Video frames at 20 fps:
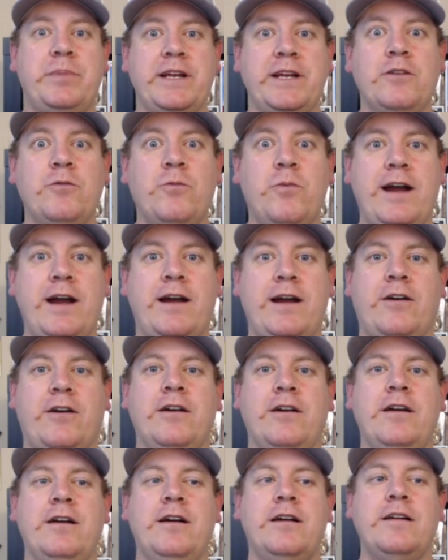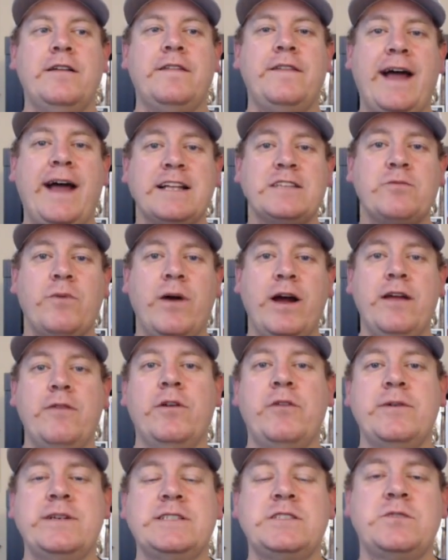aware. That's why one of
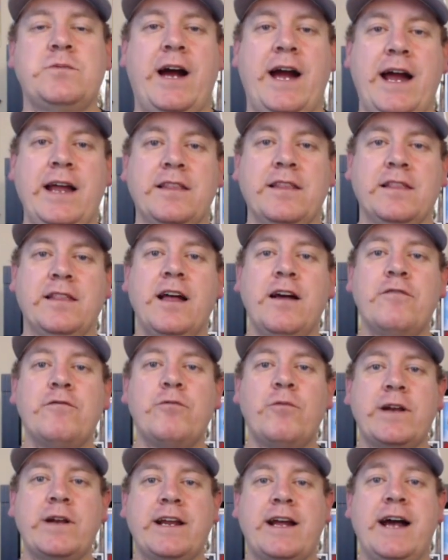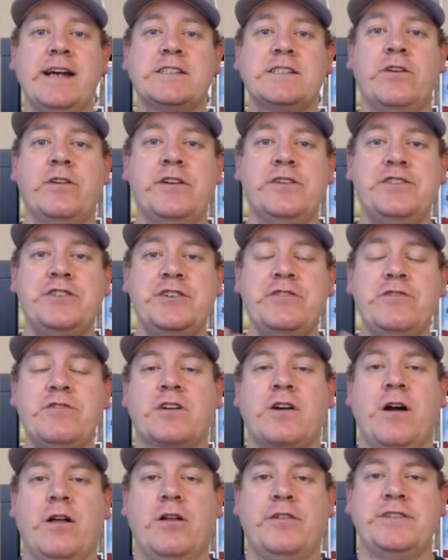the reasons why I love when guys go to junior
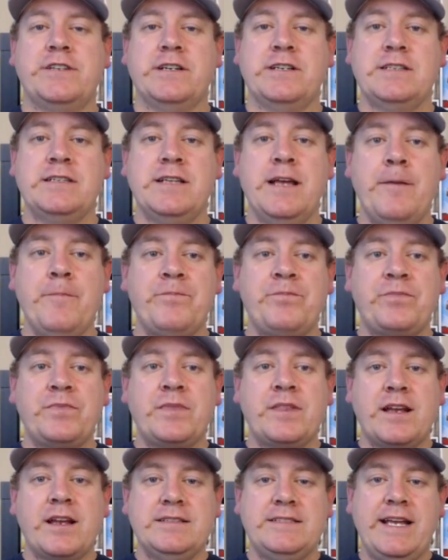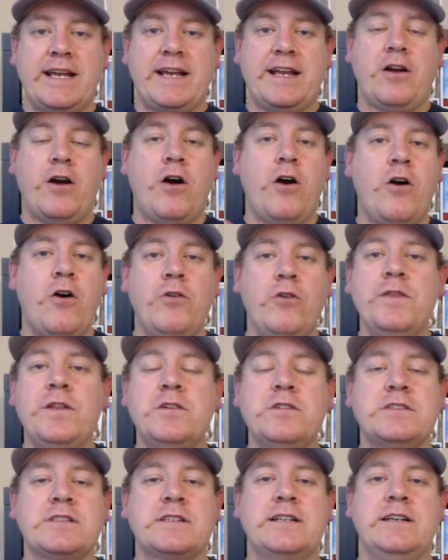colleges, because they can hone their
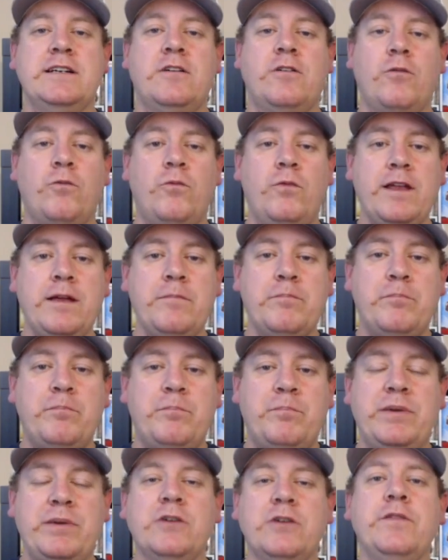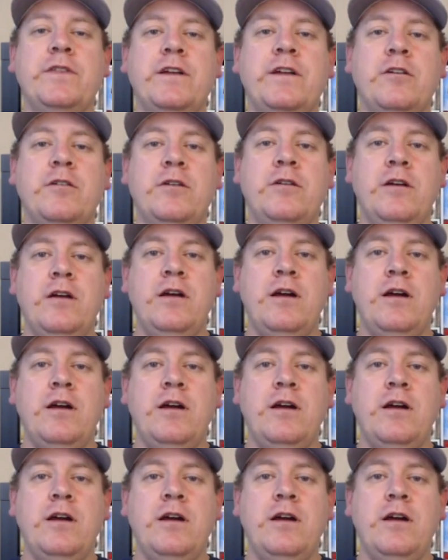skill, really build their